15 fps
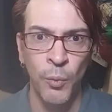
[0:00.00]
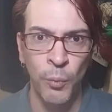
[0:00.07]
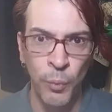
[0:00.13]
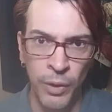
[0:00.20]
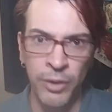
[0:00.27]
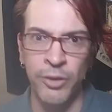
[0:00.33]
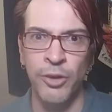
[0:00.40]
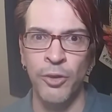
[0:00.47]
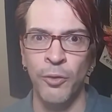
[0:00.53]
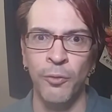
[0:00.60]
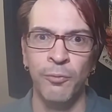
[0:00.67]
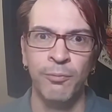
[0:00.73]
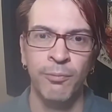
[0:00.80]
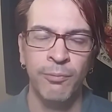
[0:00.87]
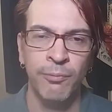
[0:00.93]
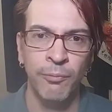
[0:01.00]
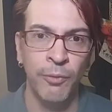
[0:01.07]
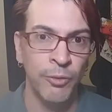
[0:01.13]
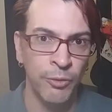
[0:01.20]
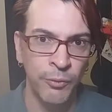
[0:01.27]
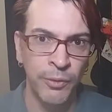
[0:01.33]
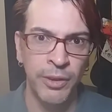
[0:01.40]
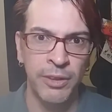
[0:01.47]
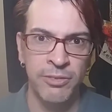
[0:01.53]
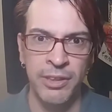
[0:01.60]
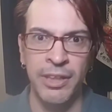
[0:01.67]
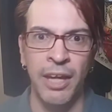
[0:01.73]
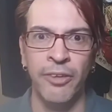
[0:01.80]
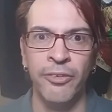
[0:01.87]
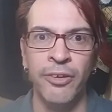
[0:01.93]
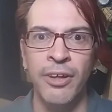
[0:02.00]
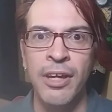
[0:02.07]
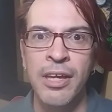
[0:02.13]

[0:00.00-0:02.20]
with you. We're doing it together.